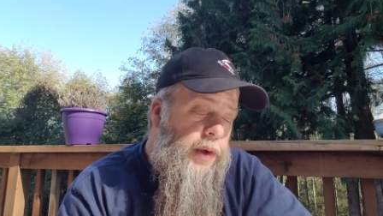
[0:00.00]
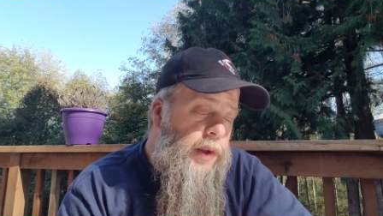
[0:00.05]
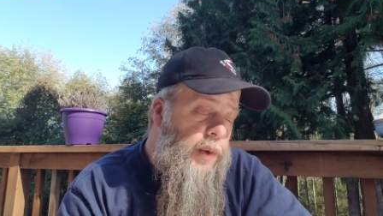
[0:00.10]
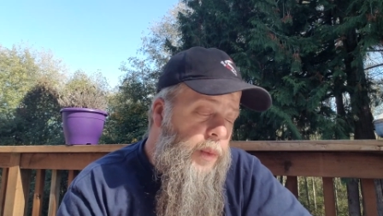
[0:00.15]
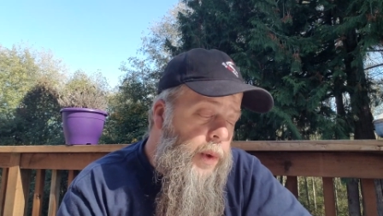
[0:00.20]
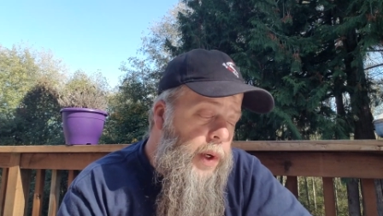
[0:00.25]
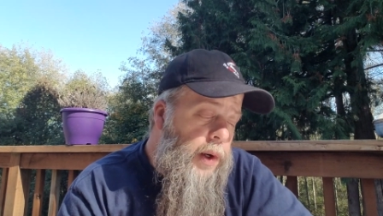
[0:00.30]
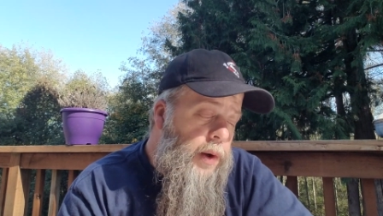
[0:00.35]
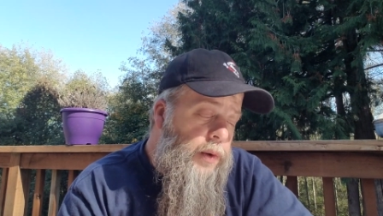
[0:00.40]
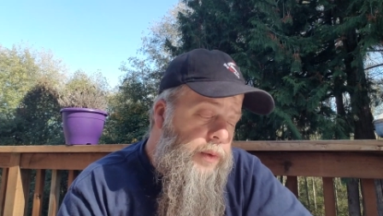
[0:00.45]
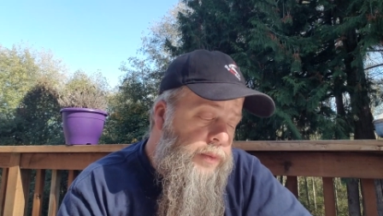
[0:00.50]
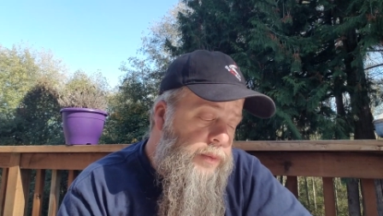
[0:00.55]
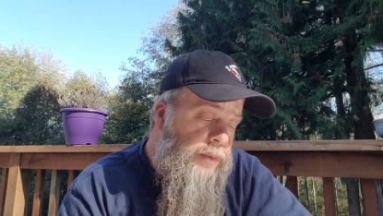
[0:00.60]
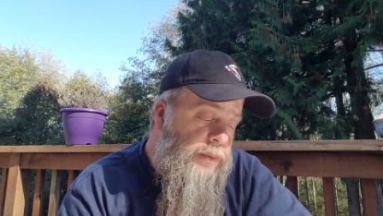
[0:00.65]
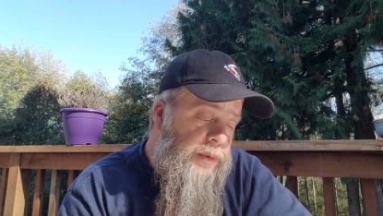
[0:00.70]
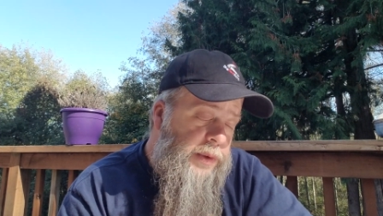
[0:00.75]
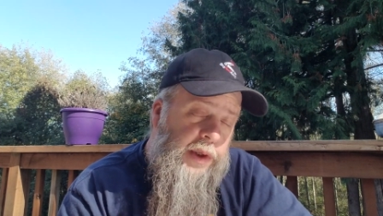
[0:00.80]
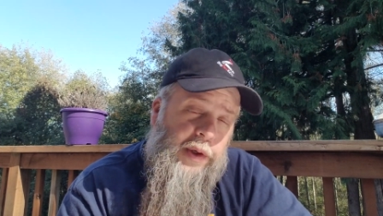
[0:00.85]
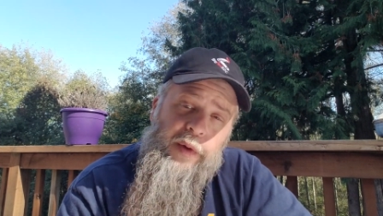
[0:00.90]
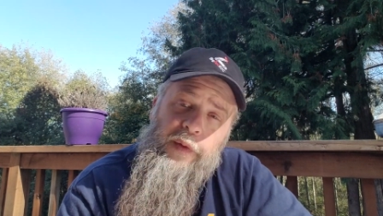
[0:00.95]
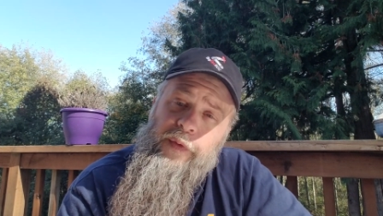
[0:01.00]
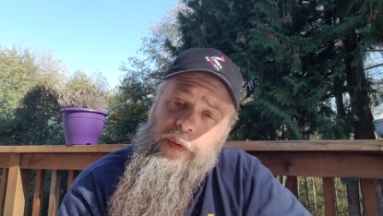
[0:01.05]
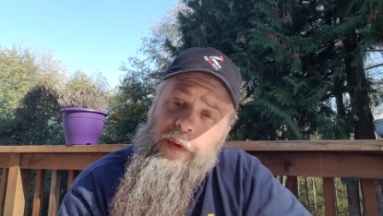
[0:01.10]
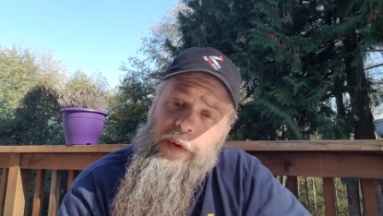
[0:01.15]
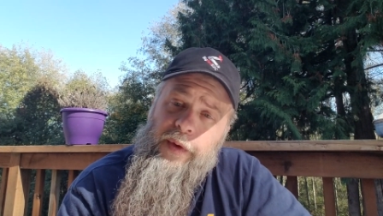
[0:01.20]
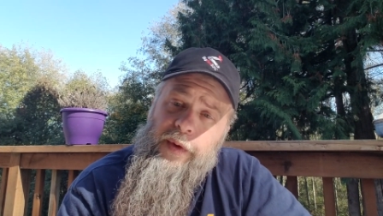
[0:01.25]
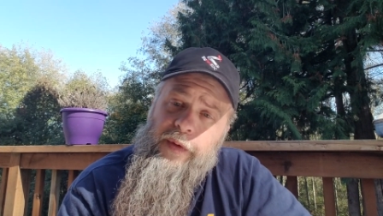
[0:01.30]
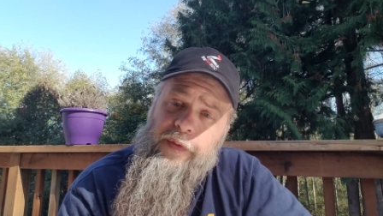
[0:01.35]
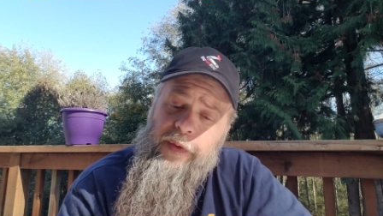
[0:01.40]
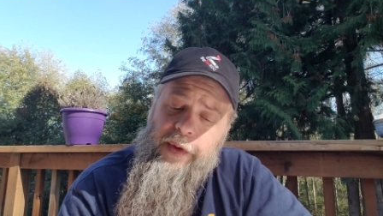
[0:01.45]
well, you know,
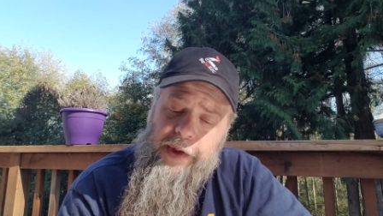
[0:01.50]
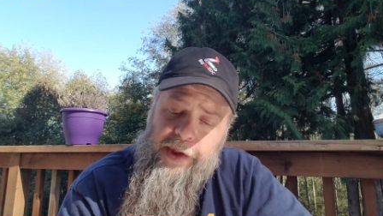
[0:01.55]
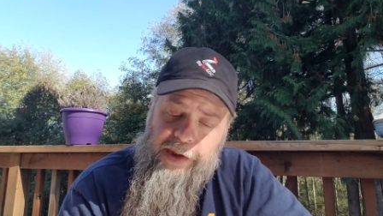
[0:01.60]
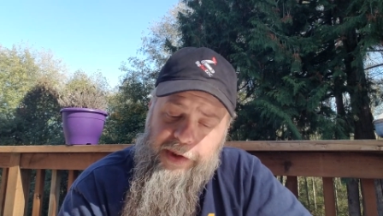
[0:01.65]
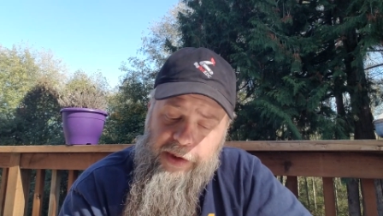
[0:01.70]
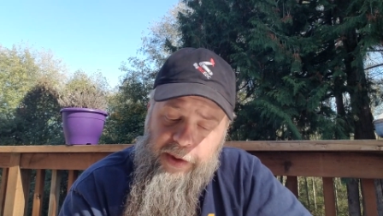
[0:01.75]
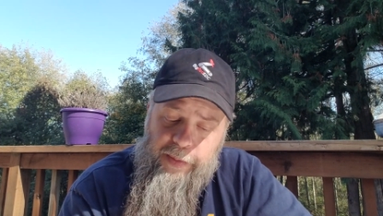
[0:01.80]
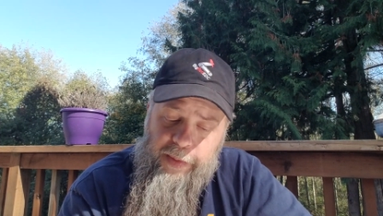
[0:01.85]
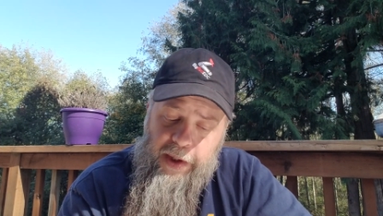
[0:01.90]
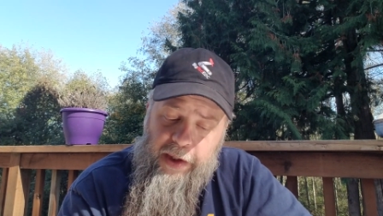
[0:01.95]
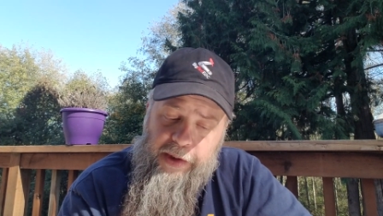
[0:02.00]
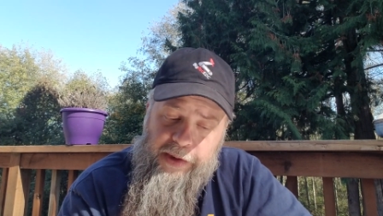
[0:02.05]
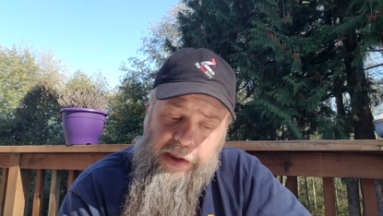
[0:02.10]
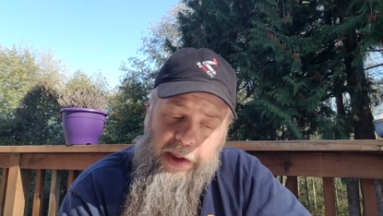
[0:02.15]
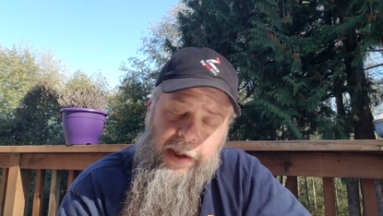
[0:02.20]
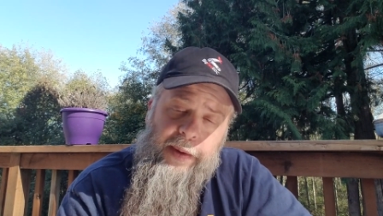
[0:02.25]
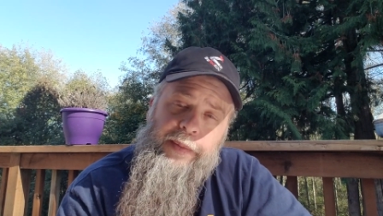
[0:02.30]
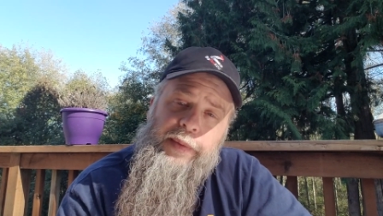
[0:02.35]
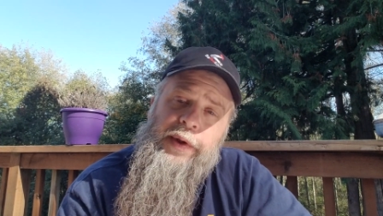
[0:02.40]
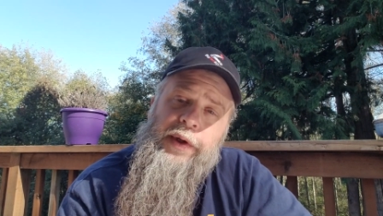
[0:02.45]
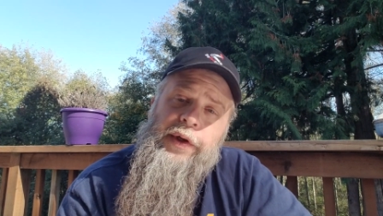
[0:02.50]
for a decent amount of time.